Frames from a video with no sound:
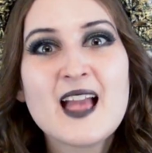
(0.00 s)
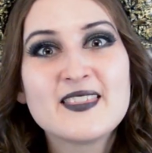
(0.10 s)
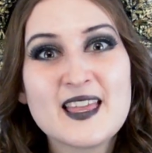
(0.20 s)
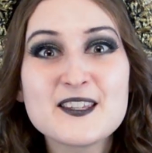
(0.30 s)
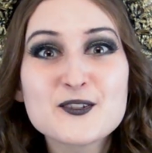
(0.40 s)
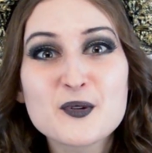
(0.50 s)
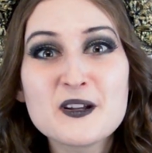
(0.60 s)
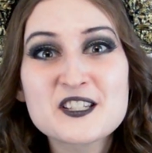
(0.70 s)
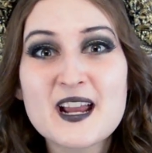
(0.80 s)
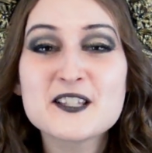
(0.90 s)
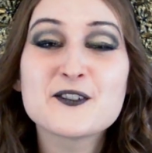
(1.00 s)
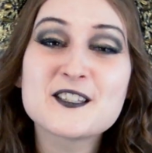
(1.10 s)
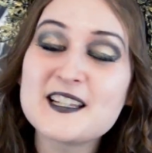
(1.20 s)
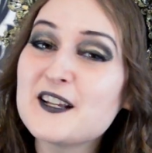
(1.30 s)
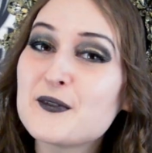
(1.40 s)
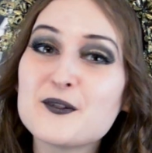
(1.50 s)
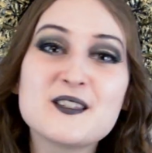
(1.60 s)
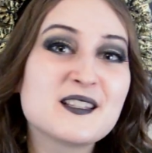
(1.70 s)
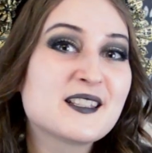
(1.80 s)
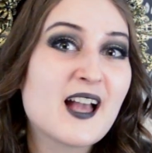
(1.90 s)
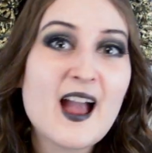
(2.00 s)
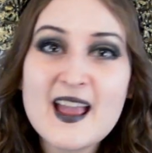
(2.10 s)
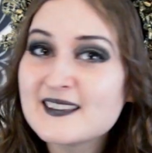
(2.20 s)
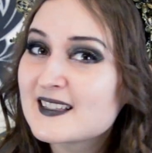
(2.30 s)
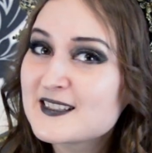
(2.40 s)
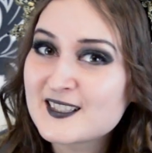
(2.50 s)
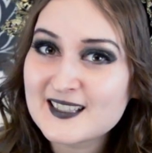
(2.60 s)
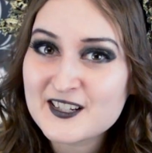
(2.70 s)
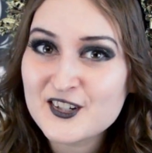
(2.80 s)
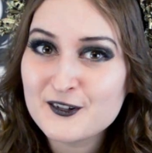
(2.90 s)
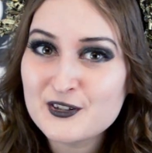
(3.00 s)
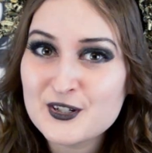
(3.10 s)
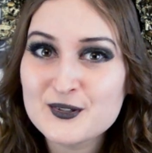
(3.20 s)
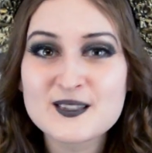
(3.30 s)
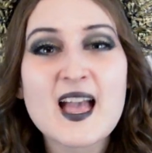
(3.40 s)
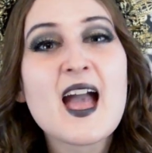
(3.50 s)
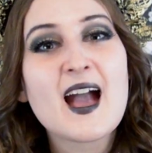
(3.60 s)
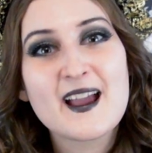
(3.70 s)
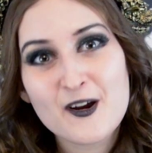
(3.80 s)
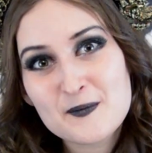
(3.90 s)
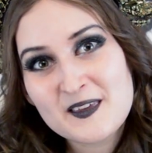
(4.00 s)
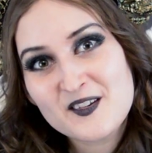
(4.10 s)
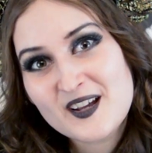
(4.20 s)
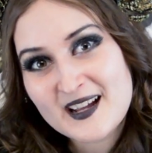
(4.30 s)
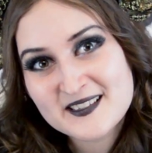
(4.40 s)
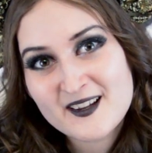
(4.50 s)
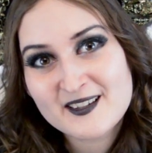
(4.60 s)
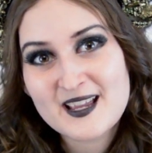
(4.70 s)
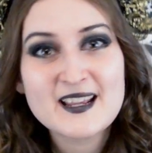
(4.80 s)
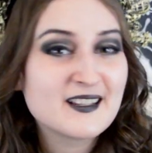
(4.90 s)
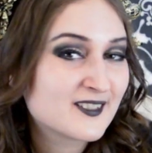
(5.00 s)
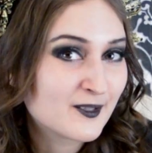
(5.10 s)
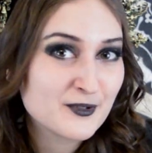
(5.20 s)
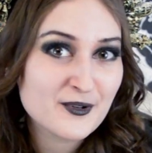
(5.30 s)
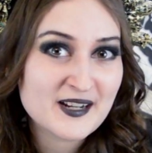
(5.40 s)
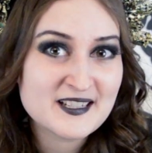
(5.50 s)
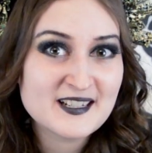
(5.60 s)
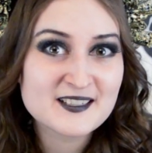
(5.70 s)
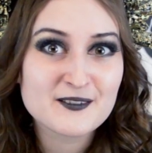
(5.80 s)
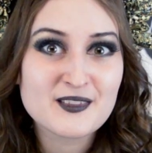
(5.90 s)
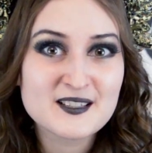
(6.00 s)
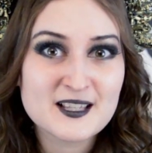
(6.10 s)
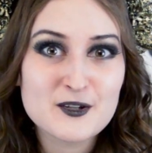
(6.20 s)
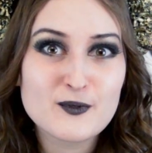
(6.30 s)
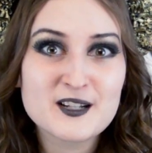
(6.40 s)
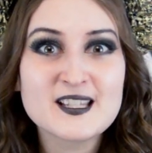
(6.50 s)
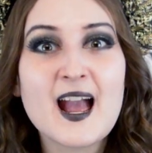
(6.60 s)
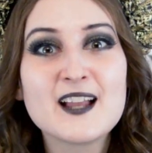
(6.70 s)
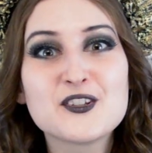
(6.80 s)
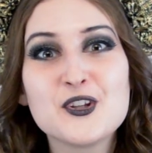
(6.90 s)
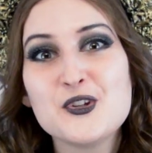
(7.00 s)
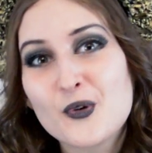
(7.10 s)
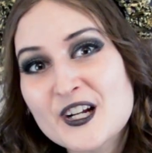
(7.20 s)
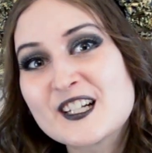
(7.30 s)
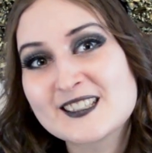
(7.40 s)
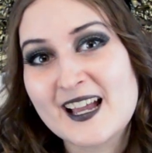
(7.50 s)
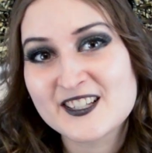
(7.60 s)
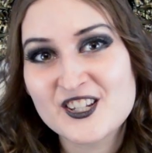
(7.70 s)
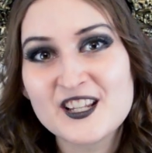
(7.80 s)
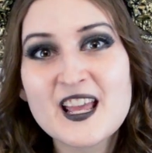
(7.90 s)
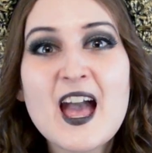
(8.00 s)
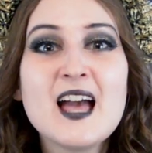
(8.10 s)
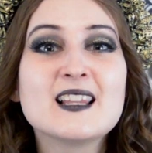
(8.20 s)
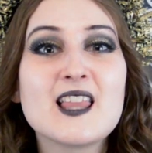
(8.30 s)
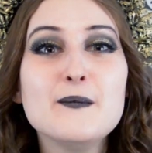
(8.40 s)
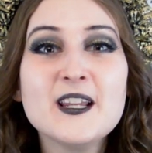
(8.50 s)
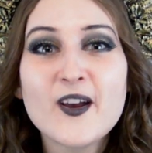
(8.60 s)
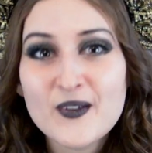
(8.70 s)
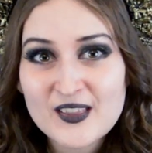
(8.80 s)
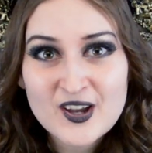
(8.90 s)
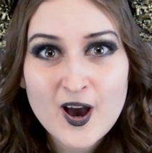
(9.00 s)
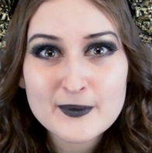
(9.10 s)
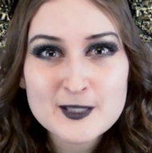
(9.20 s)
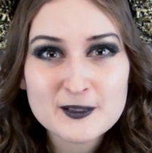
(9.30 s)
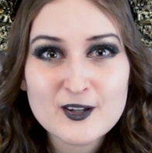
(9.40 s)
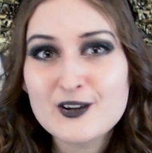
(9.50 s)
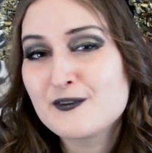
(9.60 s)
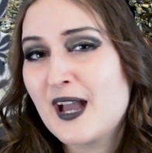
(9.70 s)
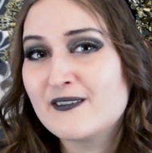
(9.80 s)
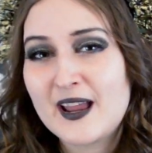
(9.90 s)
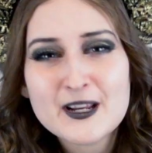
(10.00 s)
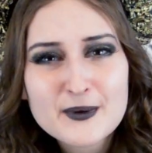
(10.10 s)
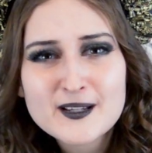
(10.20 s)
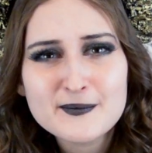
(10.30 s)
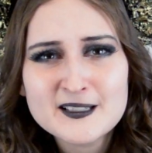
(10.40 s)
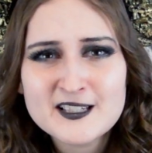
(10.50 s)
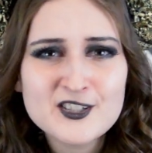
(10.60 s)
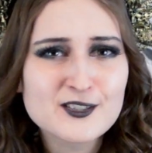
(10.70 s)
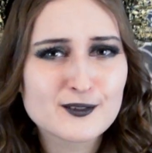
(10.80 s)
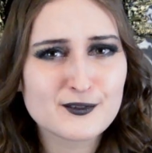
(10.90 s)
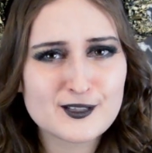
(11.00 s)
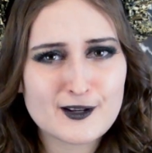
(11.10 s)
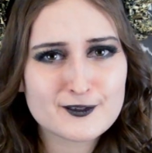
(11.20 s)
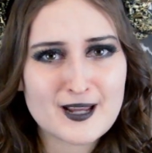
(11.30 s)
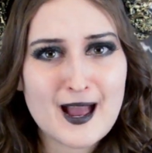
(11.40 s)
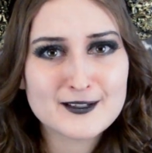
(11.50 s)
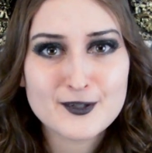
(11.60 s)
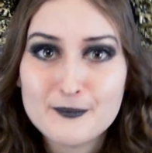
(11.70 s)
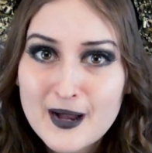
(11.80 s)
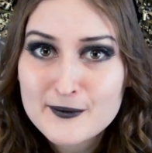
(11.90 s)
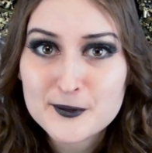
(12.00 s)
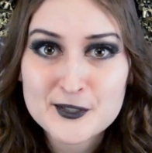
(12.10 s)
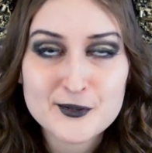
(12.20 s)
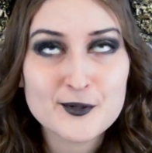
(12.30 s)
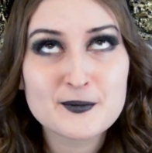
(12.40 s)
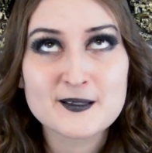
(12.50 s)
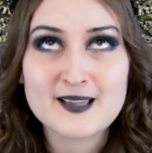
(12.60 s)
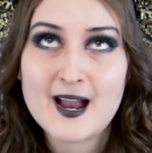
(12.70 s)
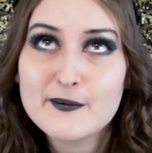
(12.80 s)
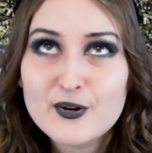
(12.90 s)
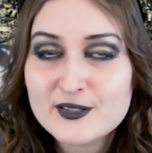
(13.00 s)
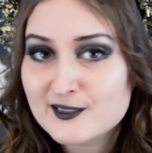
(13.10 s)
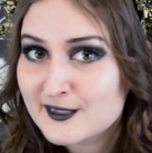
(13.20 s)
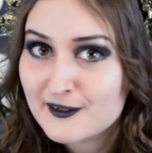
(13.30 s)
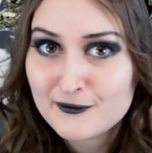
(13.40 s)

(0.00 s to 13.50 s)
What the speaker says: Thank you so much, guys, for sitting through this endless collection of shoes. I hope that you guys got some new ideas of things that you want to add to your collection. Let me know in the comments below if you have any recommendations of stuff to add to my wardrobe, because I'm always looking